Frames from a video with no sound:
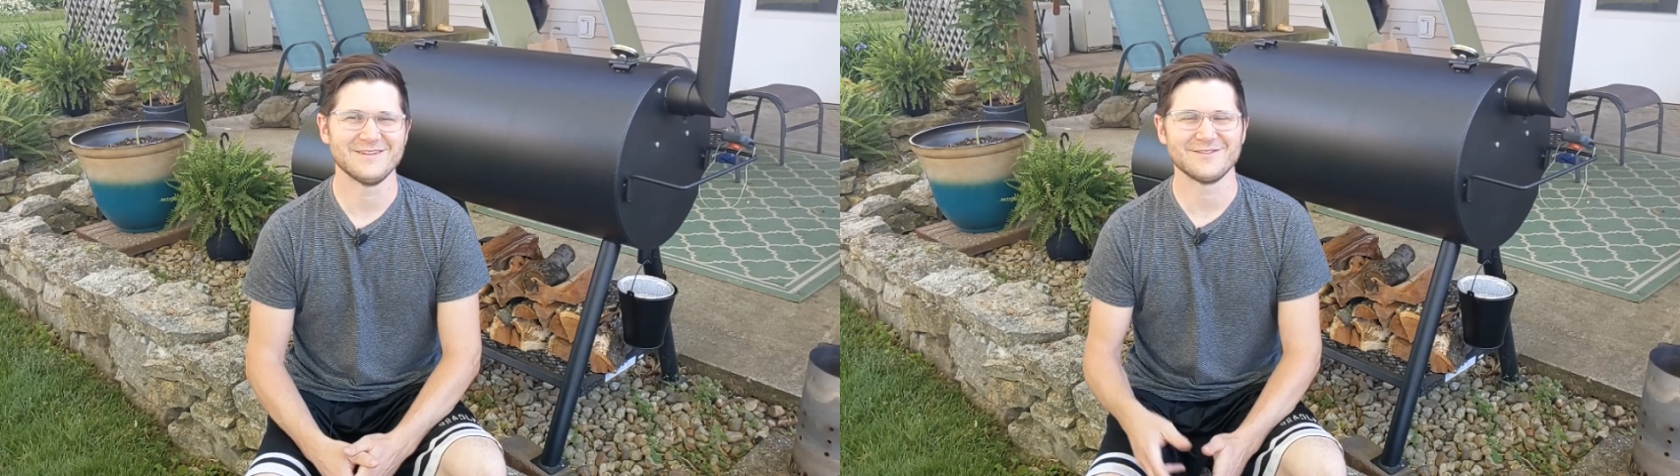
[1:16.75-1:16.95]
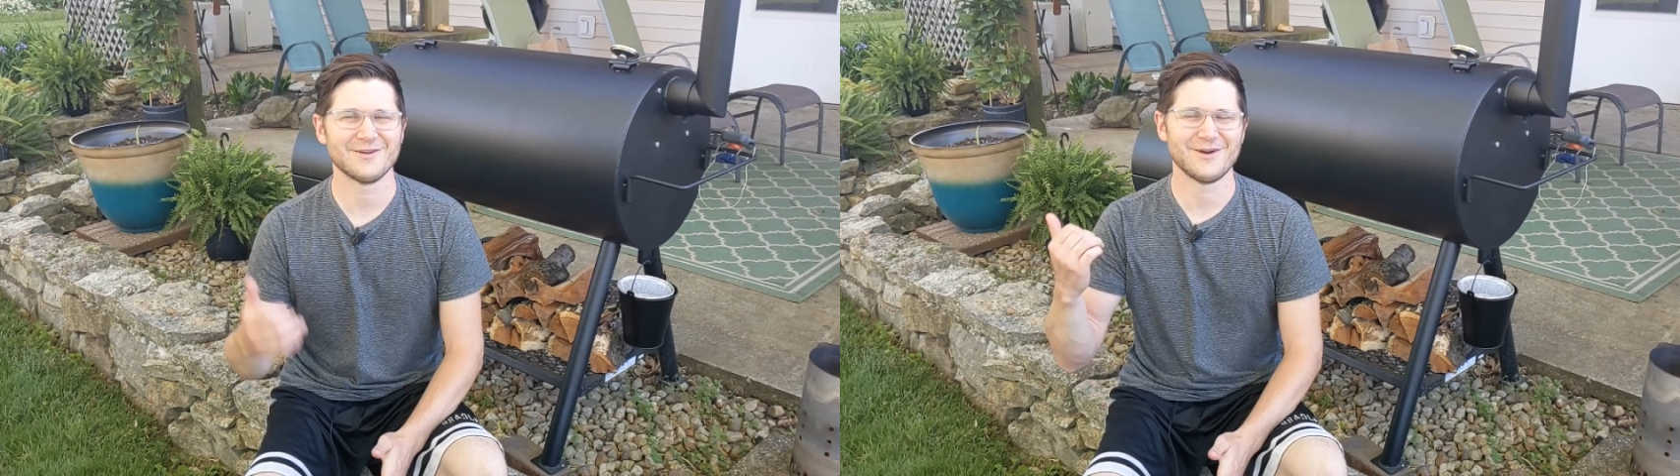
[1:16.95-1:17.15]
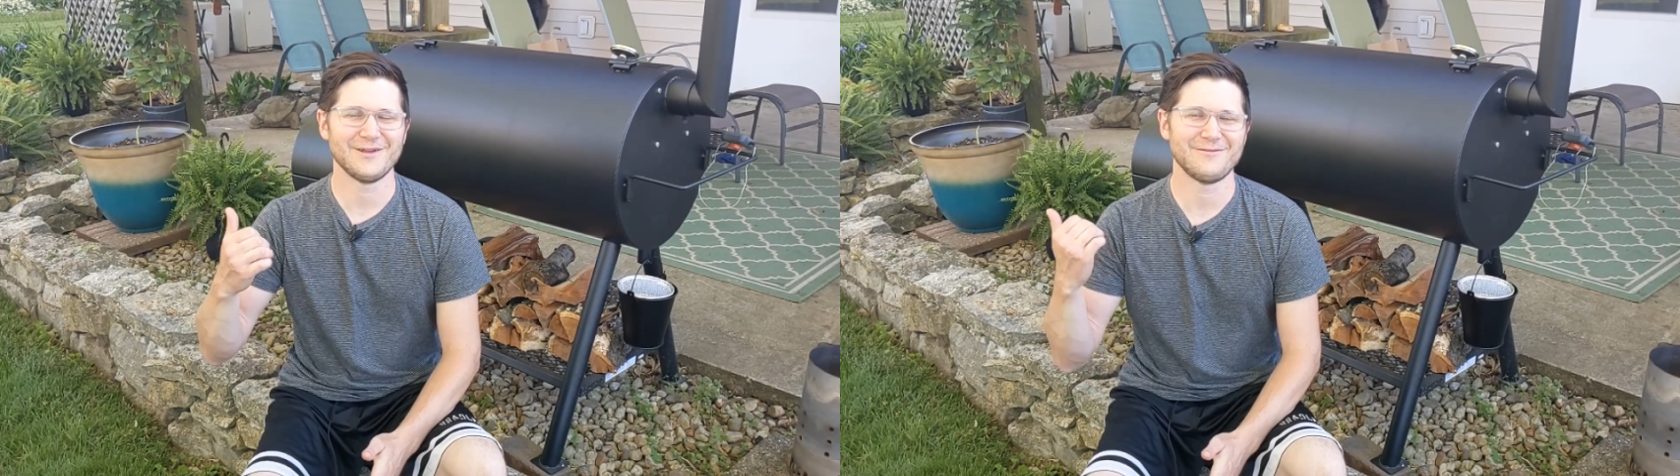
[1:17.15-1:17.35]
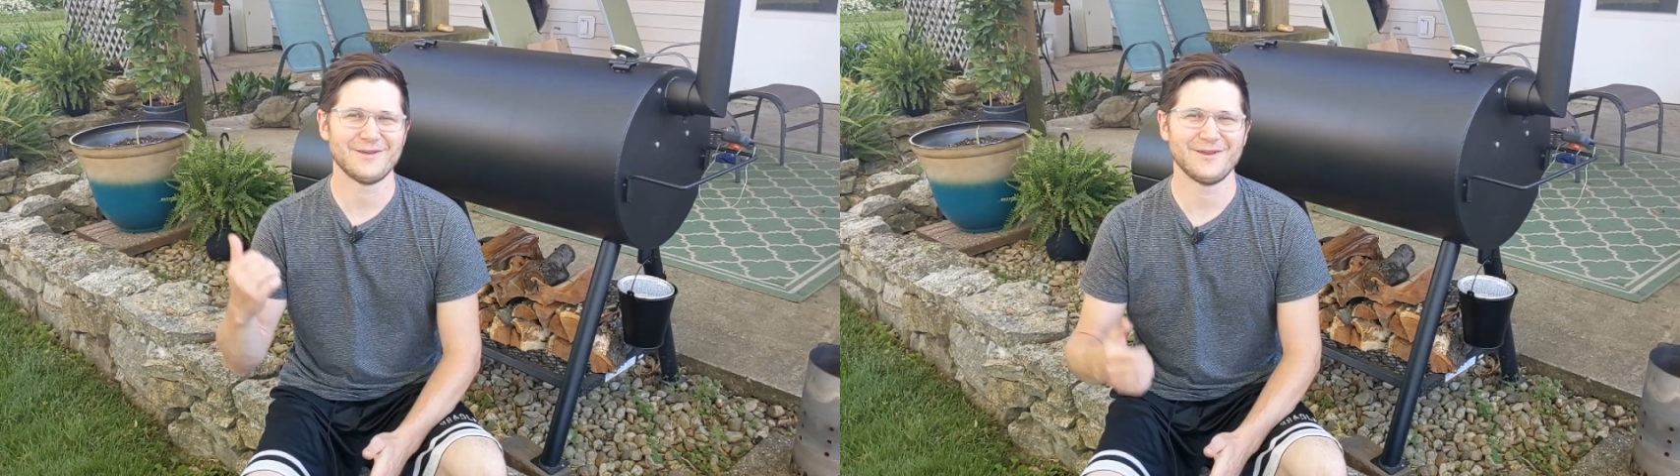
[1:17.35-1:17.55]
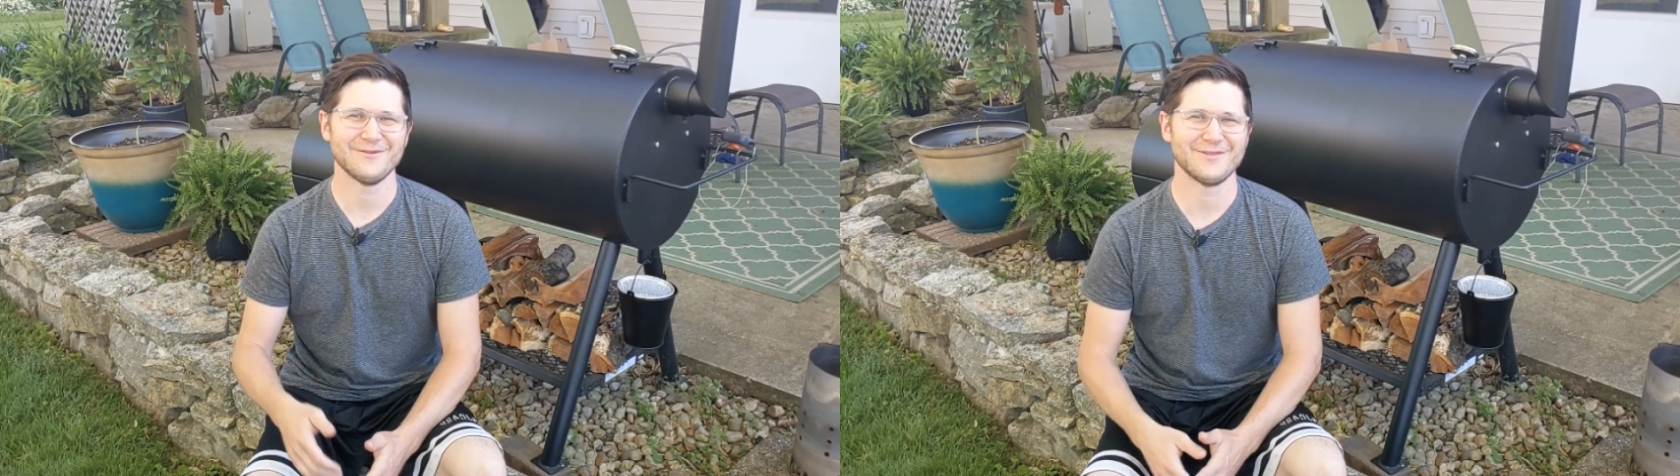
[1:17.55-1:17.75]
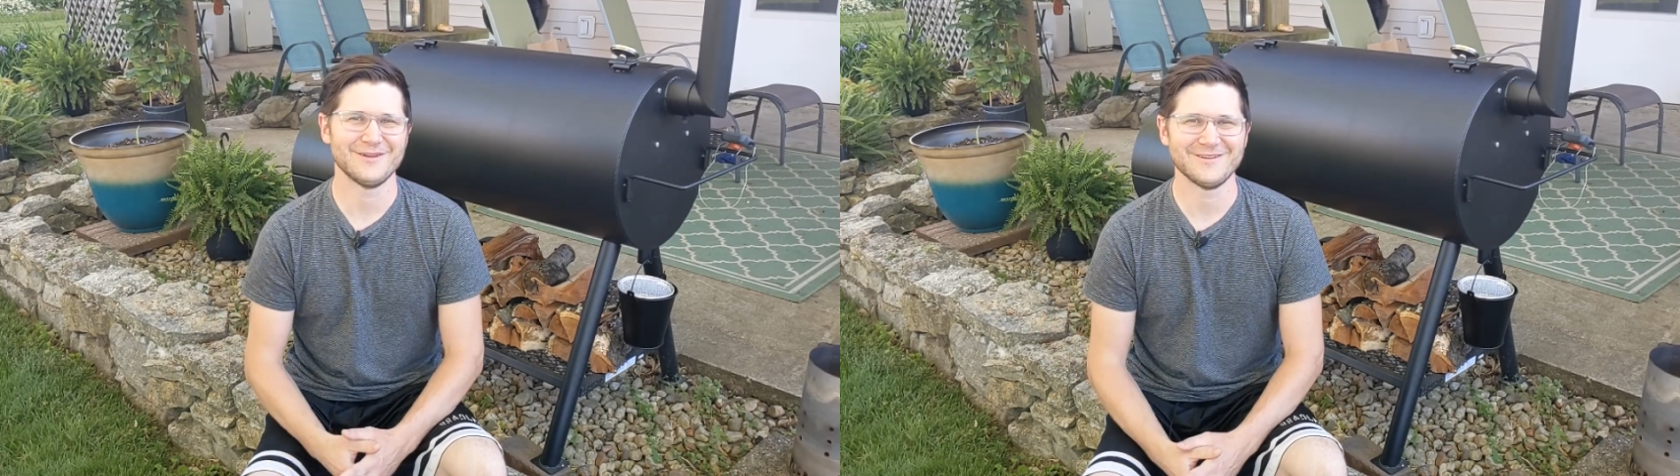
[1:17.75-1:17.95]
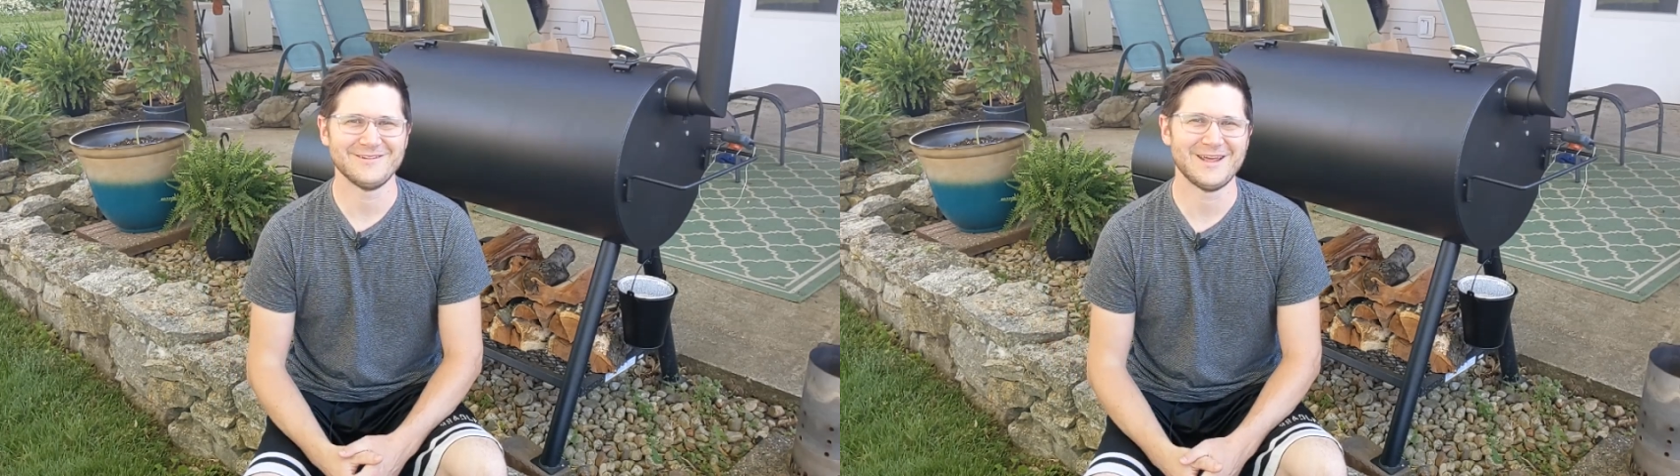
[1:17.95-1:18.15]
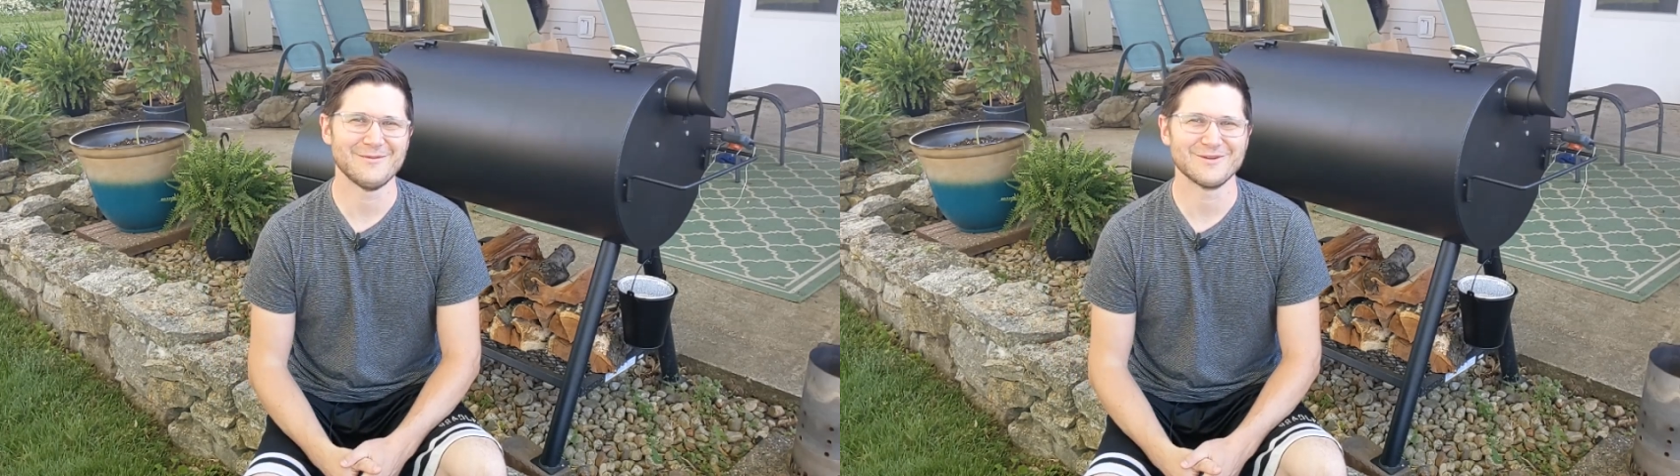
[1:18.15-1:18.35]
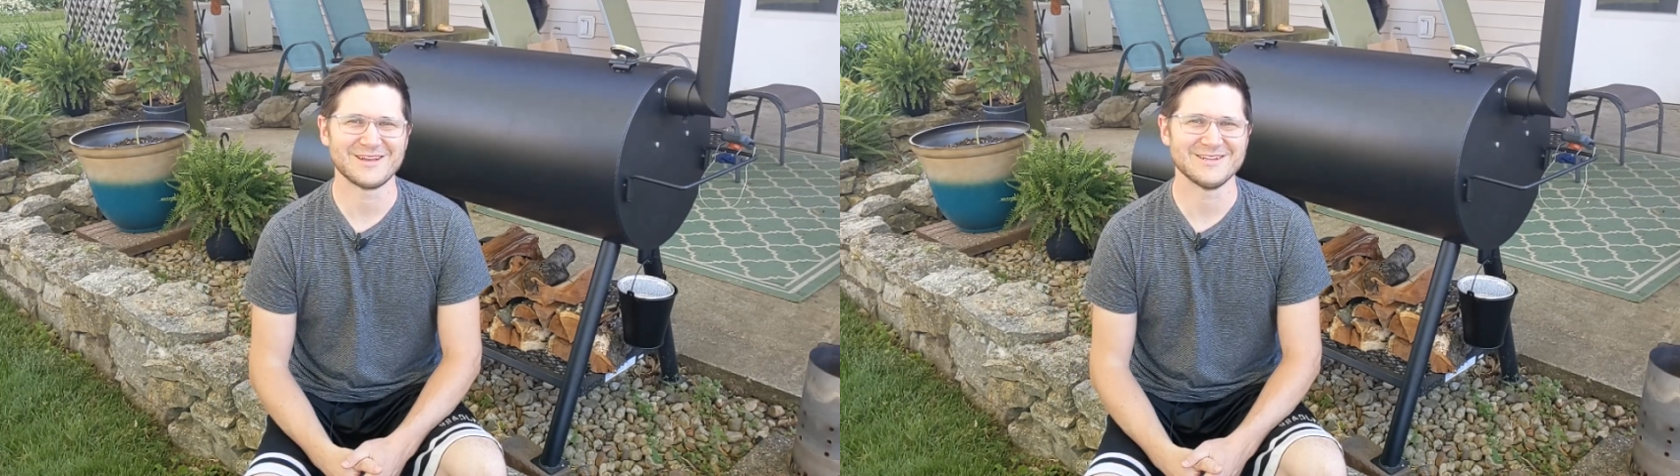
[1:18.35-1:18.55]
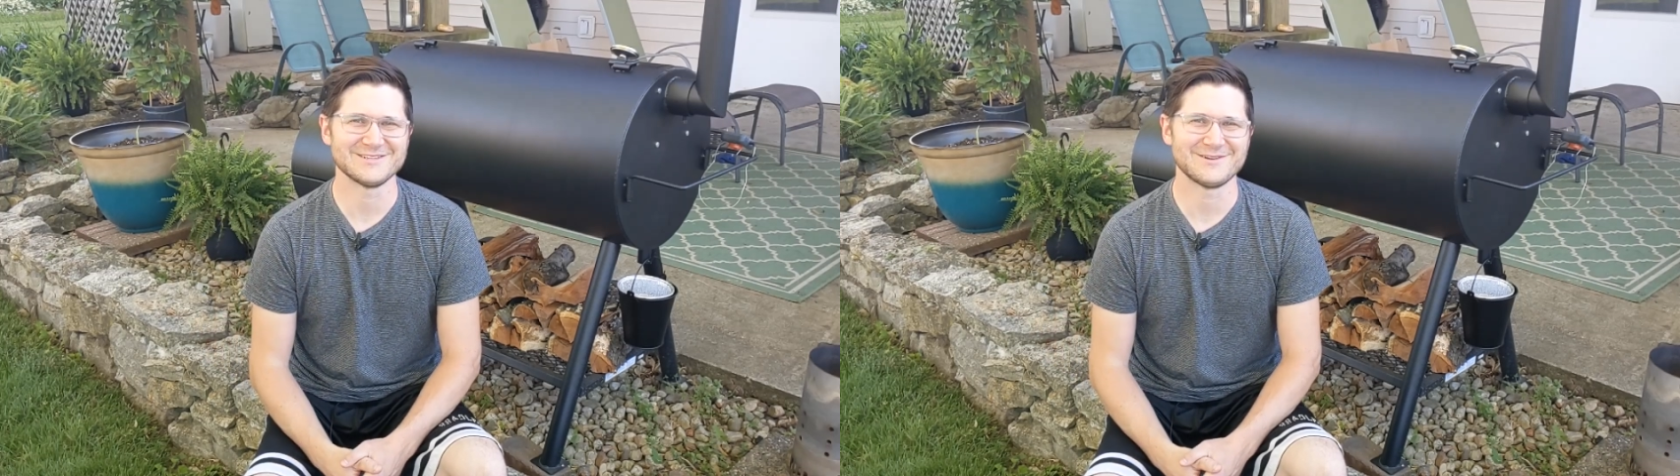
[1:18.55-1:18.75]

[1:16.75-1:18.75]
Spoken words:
And sorry if you hear the neighbor kids,